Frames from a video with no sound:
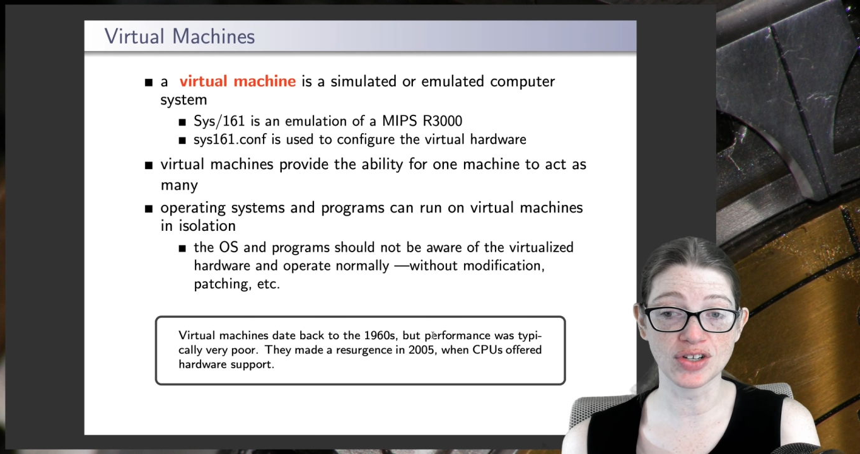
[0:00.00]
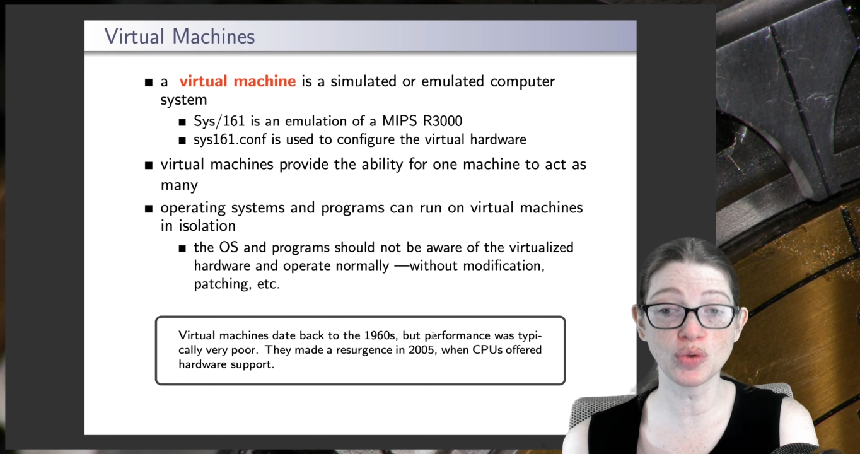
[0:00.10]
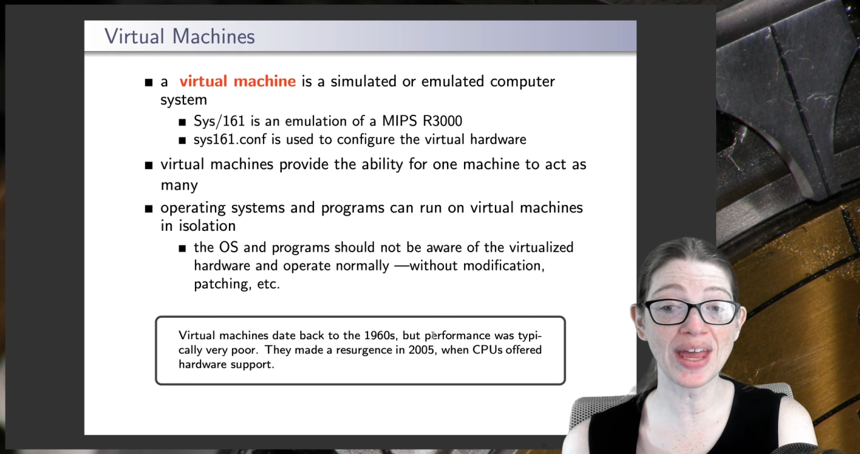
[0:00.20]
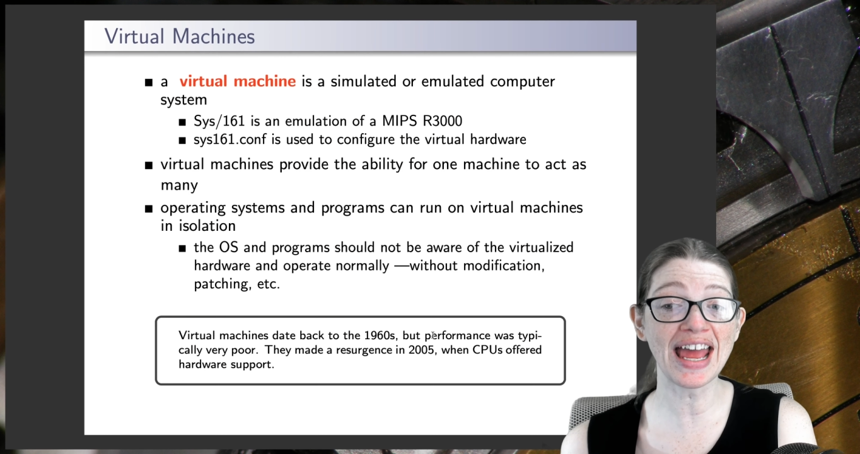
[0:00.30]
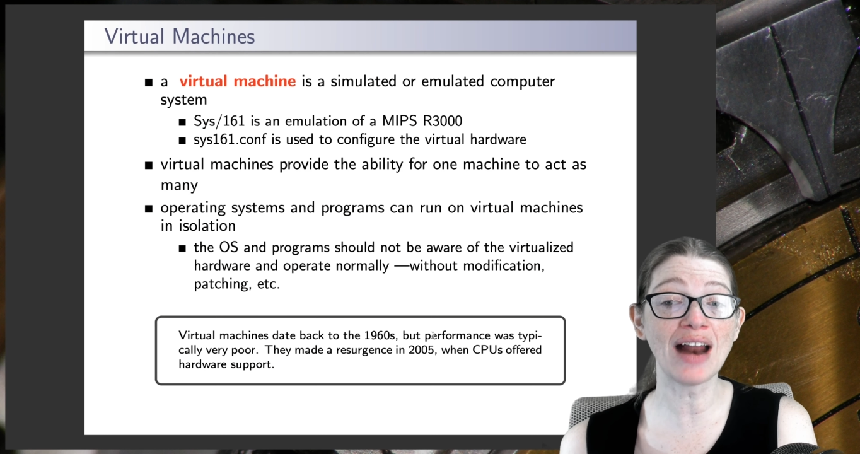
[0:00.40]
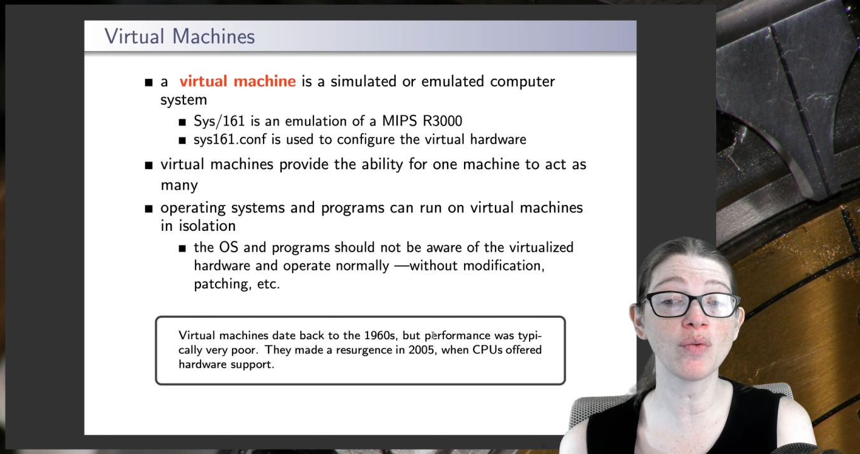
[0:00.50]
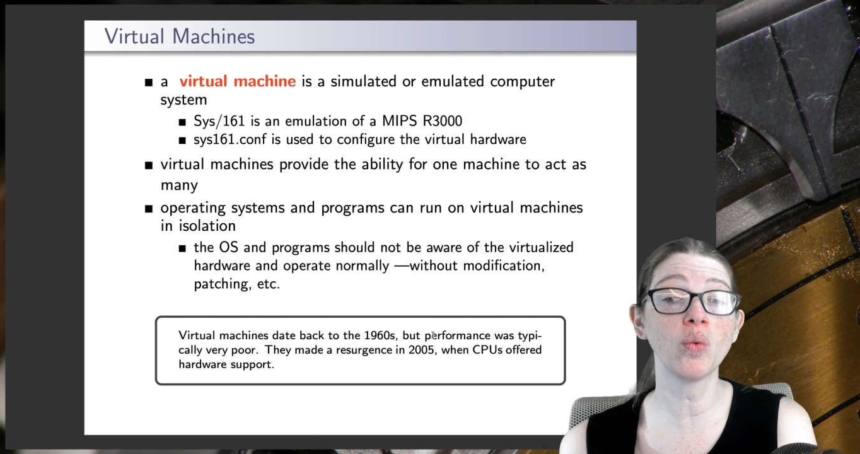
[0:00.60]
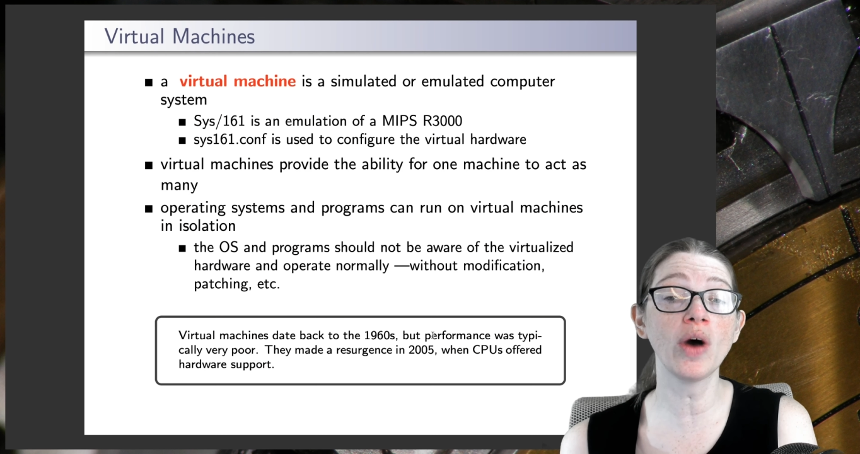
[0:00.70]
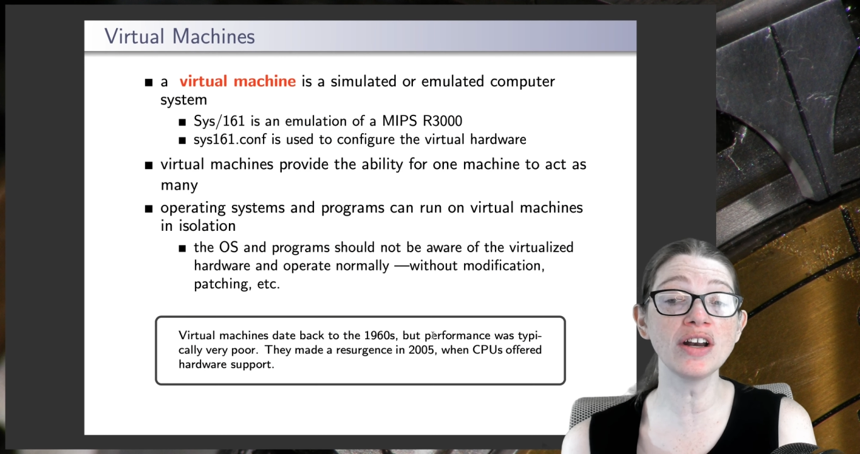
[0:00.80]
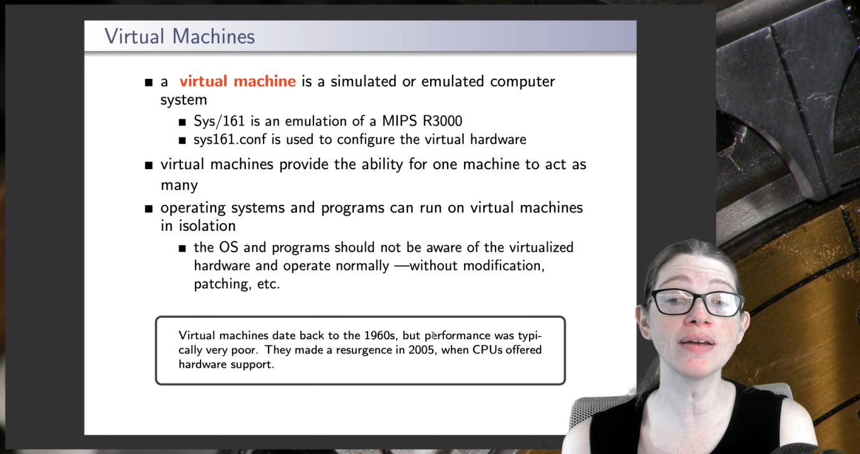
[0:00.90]
So we can have
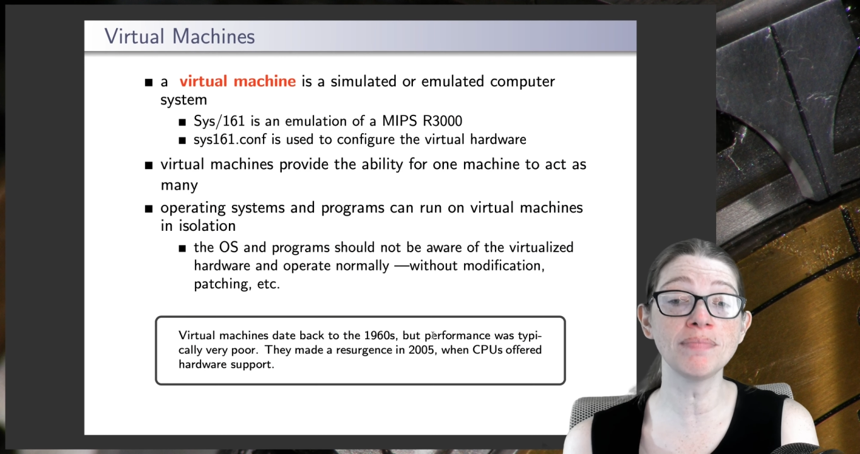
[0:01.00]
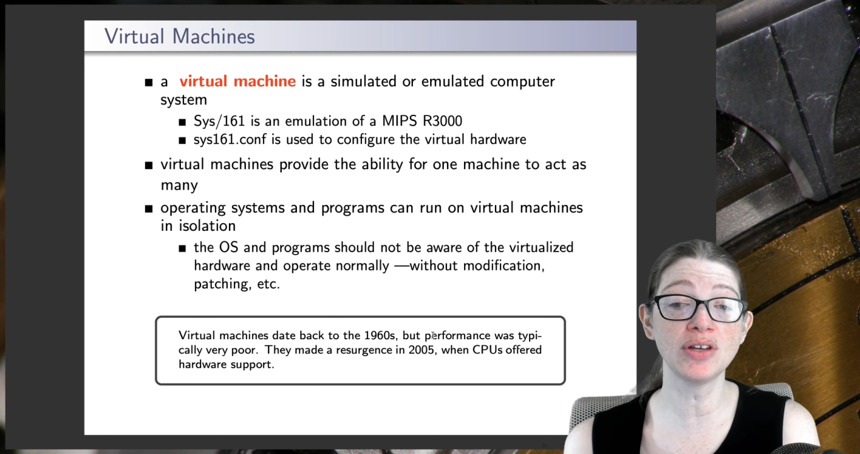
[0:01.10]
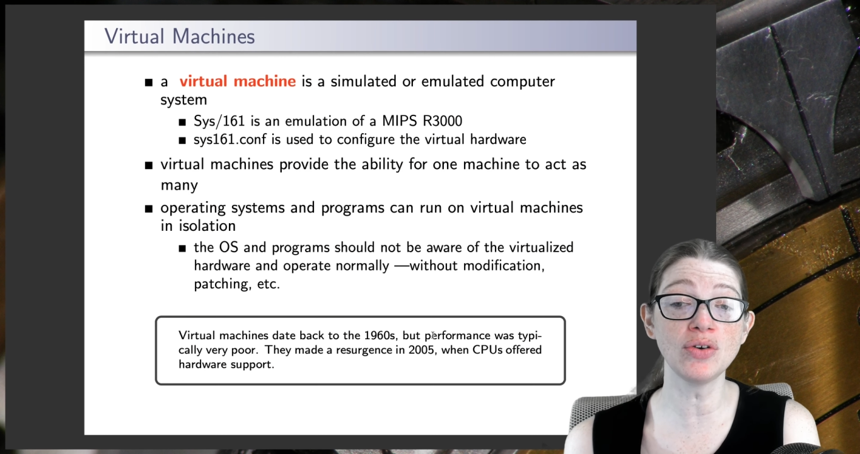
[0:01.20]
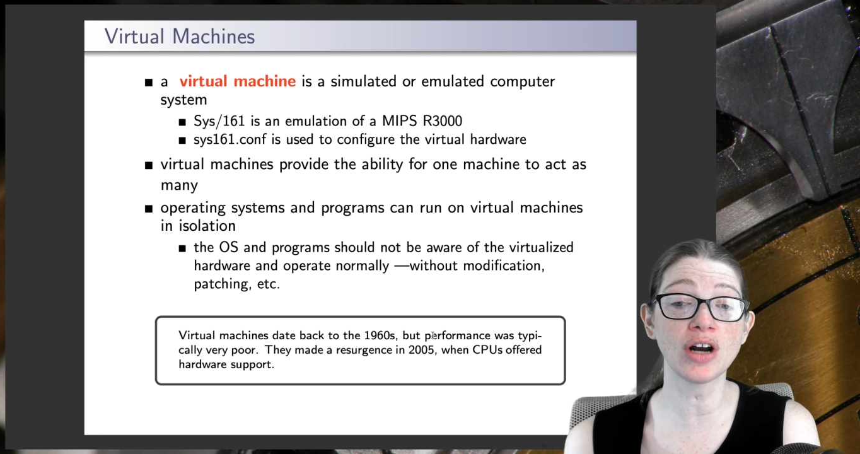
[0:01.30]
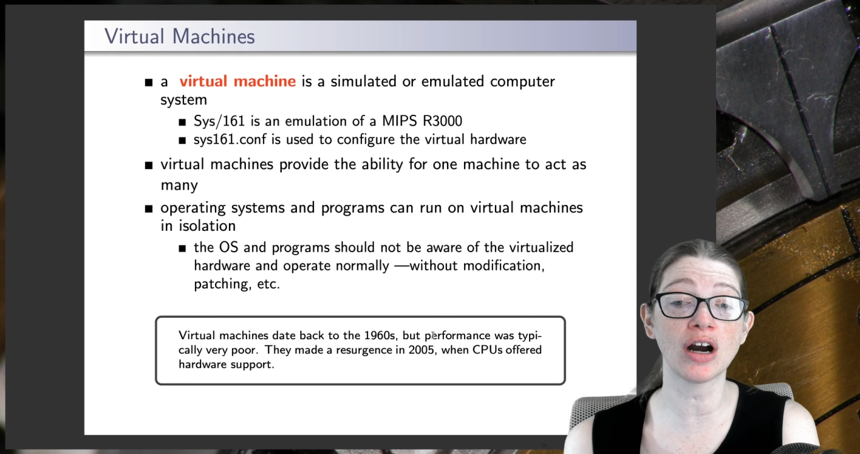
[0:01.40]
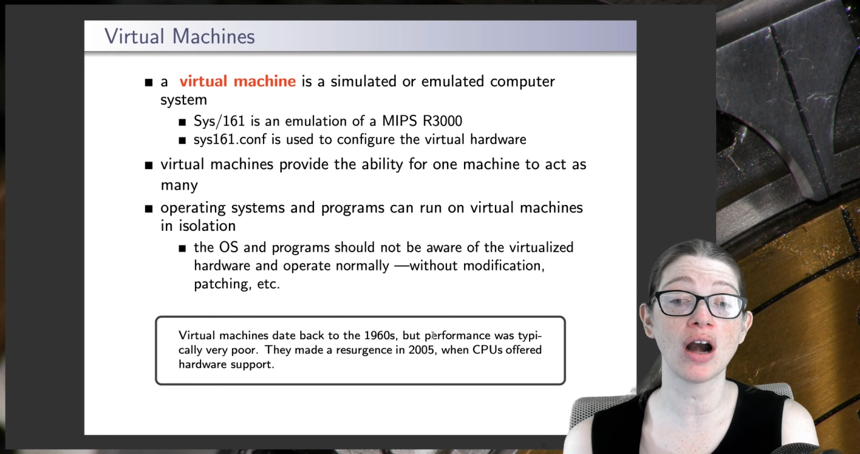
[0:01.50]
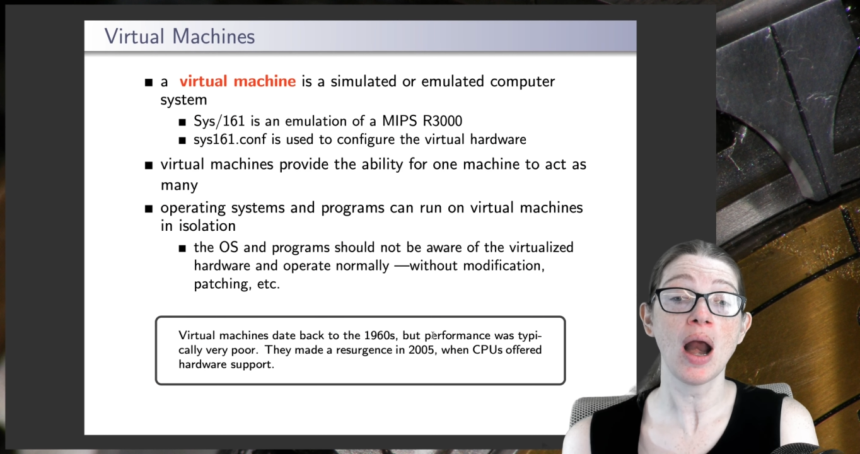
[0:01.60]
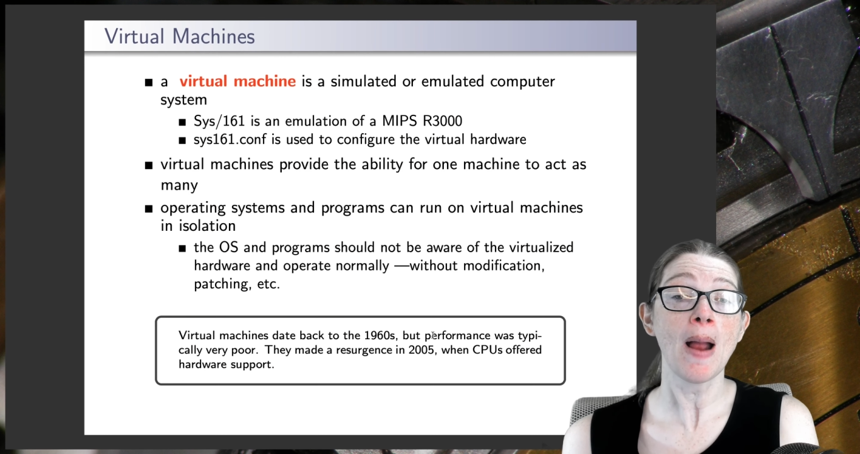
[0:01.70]
one computer